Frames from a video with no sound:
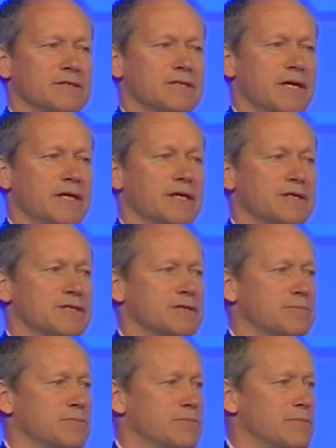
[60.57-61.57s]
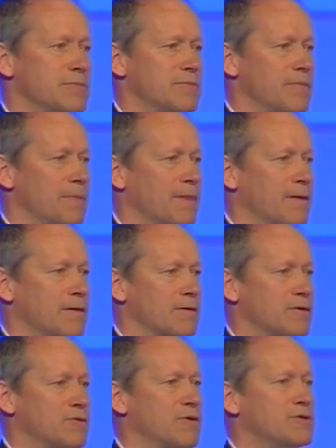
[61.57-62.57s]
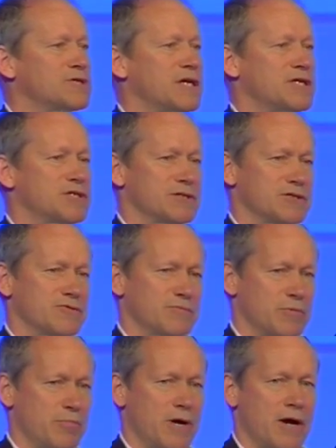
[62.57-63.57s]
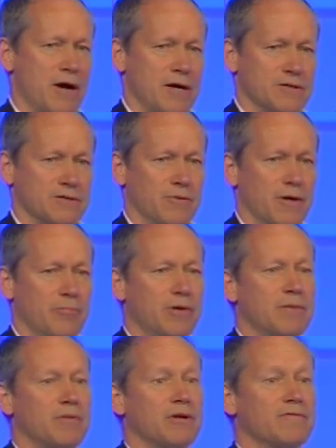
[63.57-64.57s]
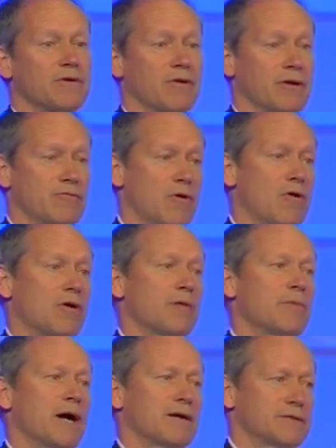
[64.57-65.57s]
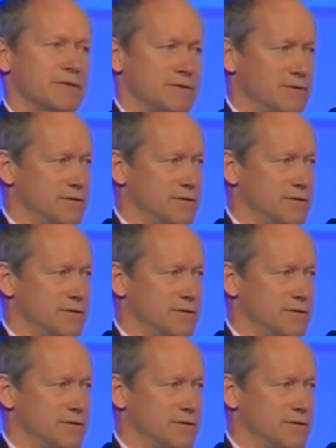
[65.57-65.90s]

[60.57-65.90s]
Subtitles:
taking some quotations from the past where people have got it wrong about